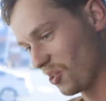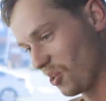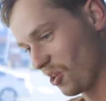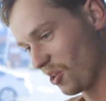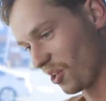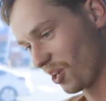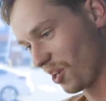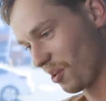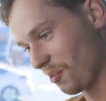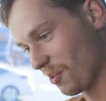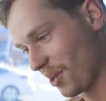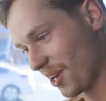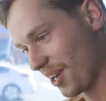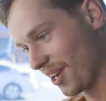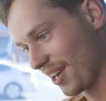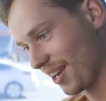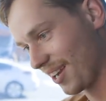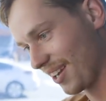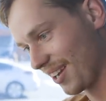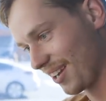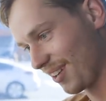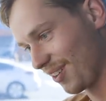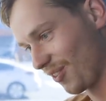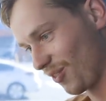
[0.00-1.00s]
You're gonna be
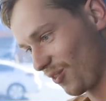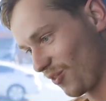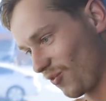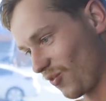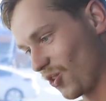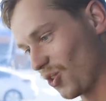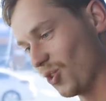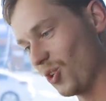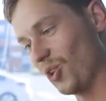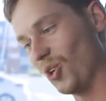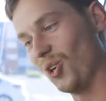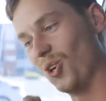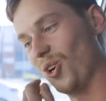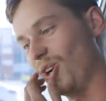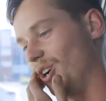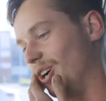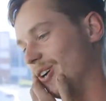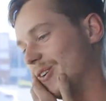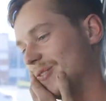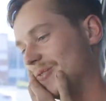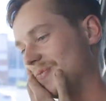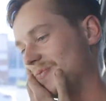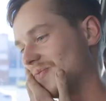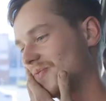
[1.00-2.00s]

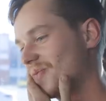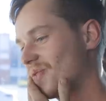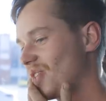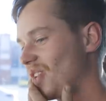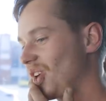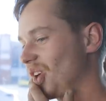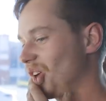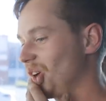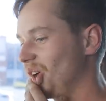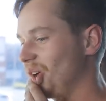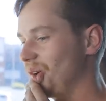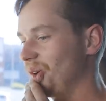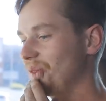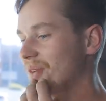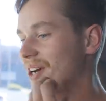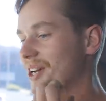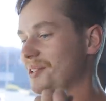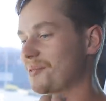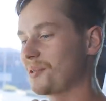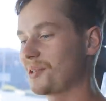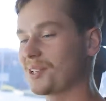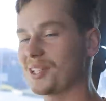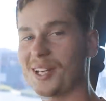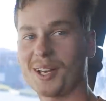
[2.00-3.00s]
oh
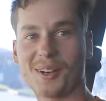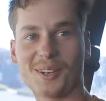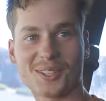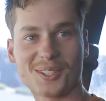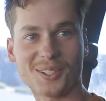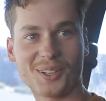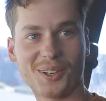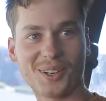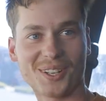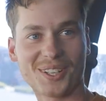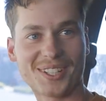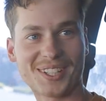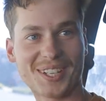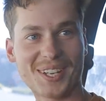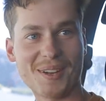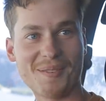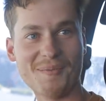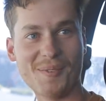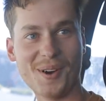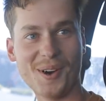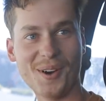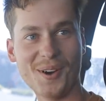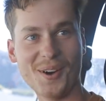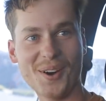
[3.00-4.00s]
makes me so excited to
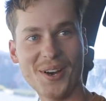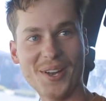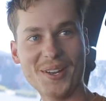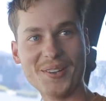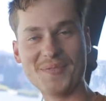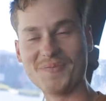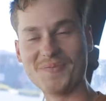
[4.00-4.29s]
get mine.